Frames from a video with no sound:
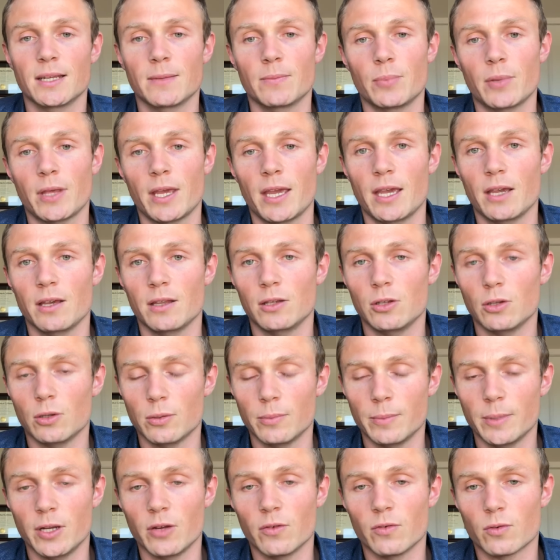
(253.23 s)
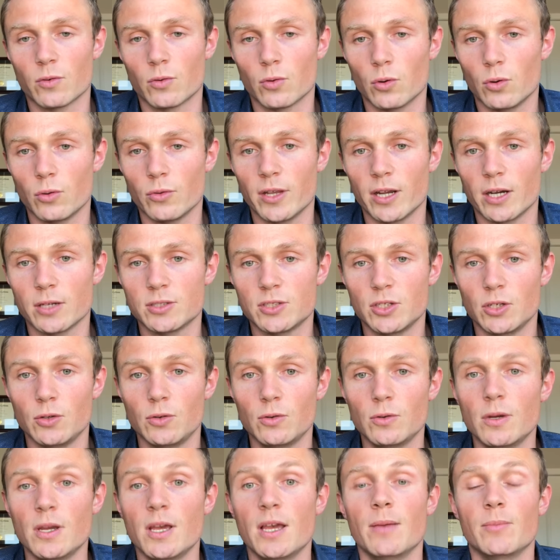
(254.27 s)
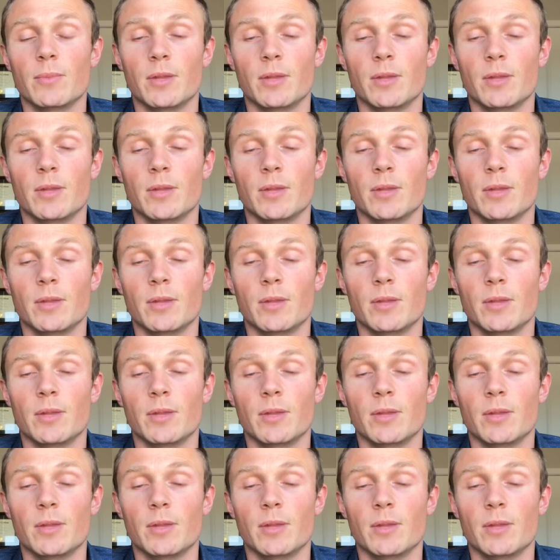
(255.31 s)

to play a little bit of a role there too.